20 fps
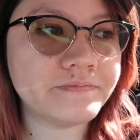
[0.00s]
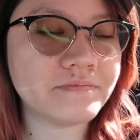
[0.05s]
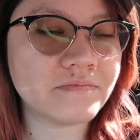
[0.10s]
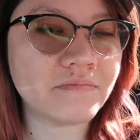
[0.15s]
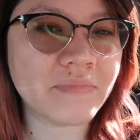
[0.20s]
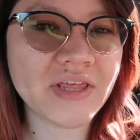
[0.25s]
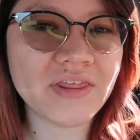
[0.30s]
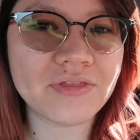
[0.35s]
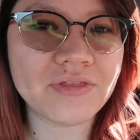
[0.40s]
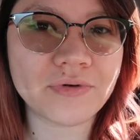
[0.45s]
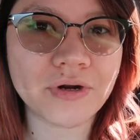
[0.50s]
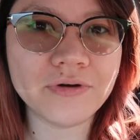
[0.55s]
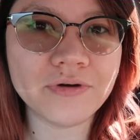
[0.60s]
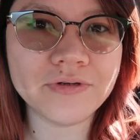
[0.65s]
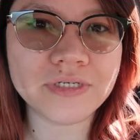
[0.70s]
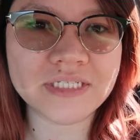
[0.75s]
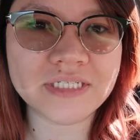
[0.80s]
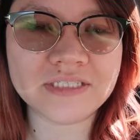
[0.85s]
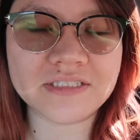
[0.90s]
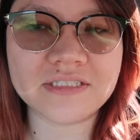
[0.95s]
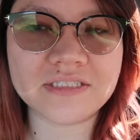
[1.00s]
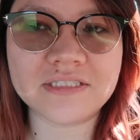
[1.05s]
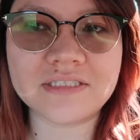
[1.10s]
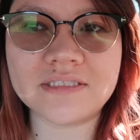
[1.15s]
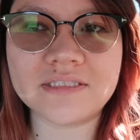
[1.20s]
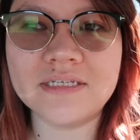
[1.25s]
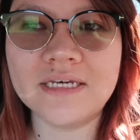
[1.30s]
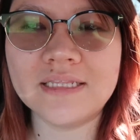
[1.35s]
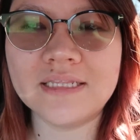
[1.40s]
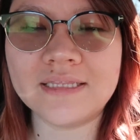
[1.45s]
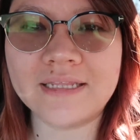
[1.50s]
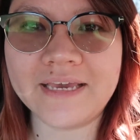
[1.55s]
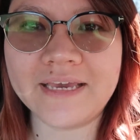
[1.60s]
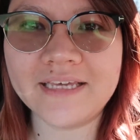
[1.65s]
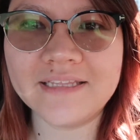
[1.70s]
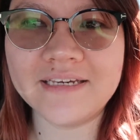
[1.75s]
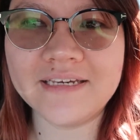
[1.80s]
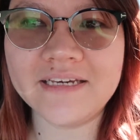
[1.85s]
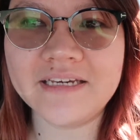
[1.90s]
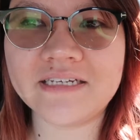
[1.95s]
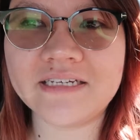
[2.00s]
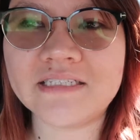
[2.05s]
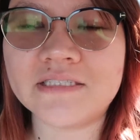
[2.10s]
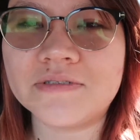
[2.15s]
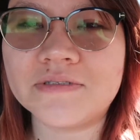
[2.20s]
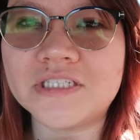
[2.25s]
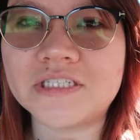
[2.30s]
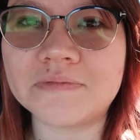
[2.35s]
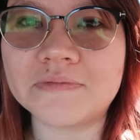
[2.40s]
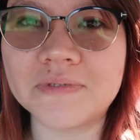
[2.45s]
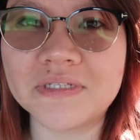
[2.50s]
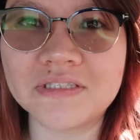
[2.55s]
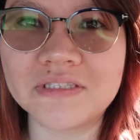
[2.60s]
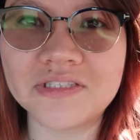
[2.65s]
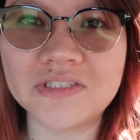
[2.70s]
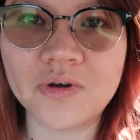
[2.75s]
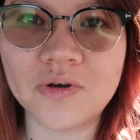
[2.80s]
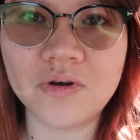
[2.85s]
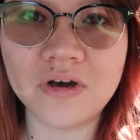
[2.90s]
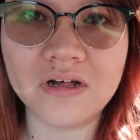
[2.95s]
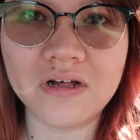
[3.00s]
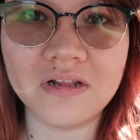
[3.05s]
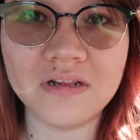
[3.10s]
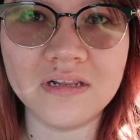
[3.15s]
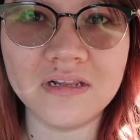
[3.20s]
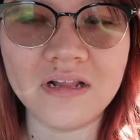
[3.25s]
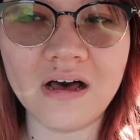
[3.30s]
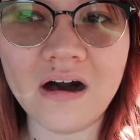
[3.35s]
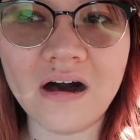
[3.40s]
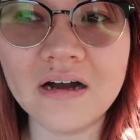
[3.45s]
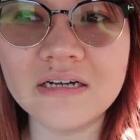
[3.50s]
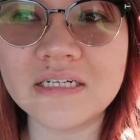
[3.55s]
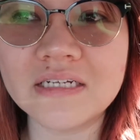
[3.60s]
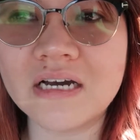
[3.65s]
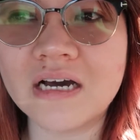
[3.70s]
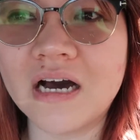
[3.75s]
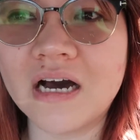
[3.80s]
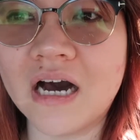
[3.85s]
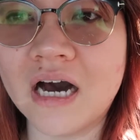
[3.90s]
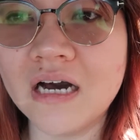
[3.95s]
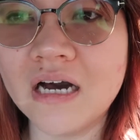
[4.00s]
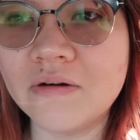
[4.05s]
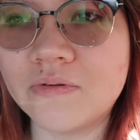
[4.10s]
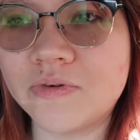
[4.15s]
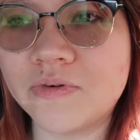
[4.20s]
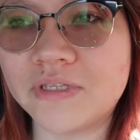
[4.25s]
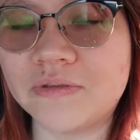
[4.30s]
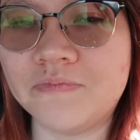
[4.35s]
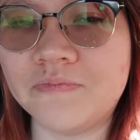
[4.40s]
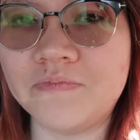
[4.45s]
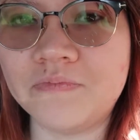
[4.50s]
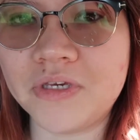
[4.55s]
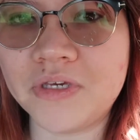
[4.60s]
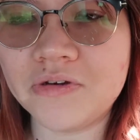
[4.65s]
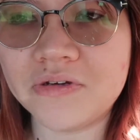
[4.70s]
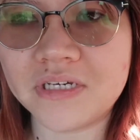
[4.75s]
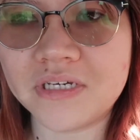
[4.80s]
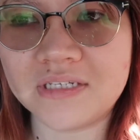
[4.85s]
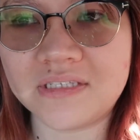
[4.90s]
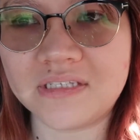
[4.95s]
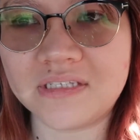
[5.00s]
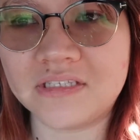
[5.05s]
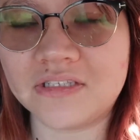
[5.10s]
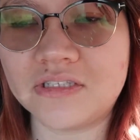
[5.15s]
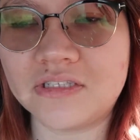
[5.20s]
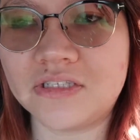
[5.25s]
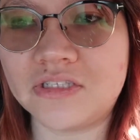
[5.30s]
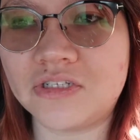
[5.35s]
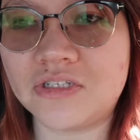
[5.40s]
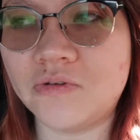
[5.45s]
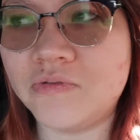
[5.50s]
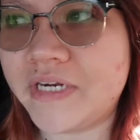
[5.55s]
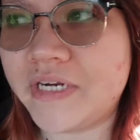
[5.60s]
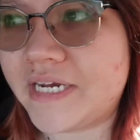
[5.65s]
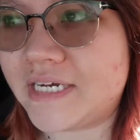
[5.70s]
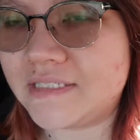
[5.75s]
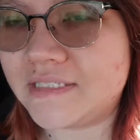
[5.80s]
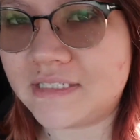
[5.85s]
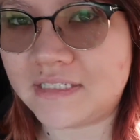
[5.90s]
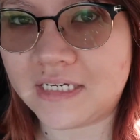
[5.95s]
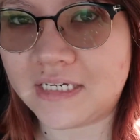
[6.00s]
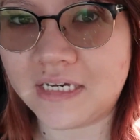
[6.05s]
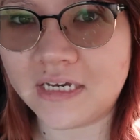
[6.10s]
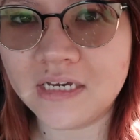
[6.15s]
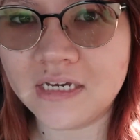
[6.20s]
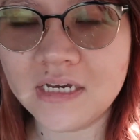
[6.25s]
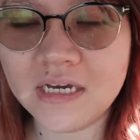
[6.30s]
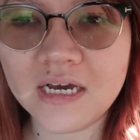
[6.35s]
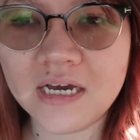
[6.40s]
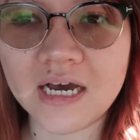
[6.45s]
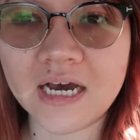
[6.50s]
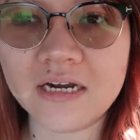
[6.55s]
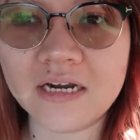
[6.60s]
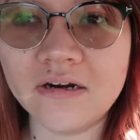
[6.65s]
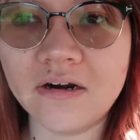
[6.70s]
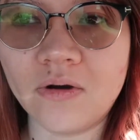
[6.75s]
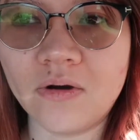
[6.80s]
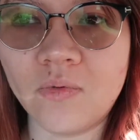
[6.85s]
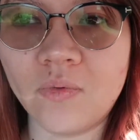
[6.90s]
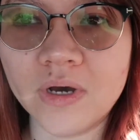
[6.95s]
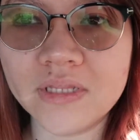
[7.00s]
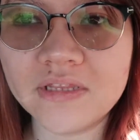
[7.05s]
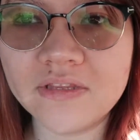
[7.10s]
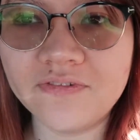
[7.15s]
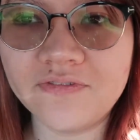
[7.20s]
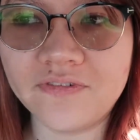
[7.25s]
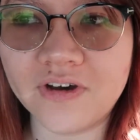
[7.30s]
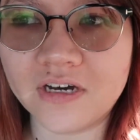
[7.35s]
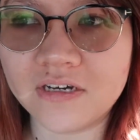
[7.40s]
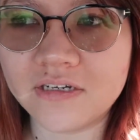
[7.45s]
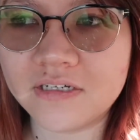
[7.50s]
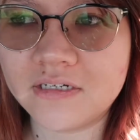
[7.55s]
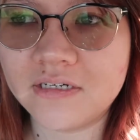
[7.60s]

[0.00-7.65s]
My throat is just, lately has just been so clogged up with mucus. It's so nasty. I don't know what the fuck.